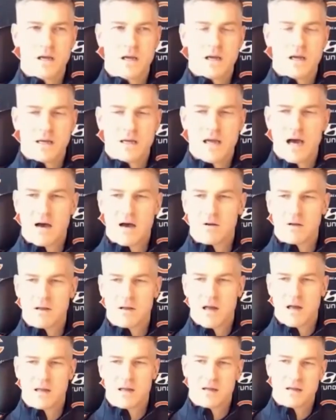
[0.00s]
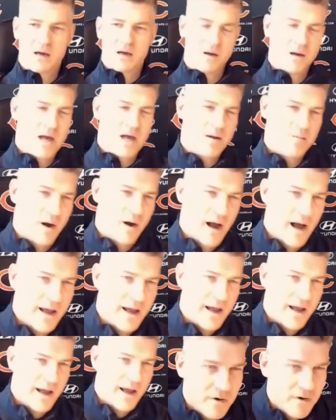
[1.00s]
Yeah. Uh, hey,
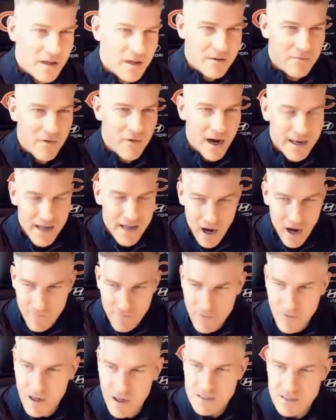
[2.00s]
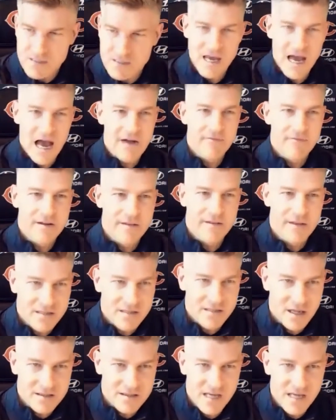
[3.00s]
Brad. Really, right now for us, everything's
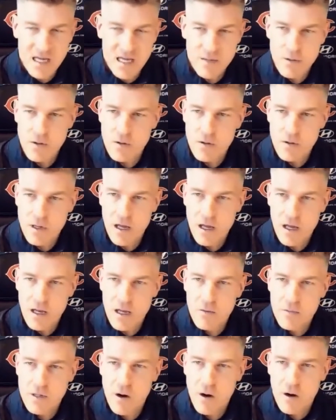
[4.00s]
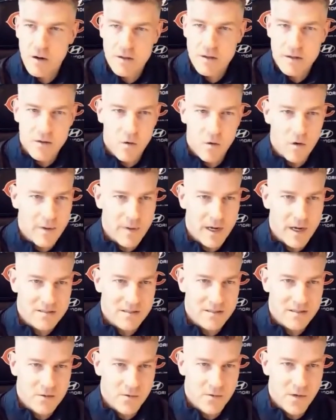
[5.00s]
on the table uh, in regard to the quarterback
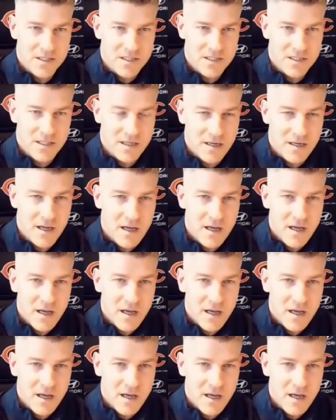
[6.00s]
situation, and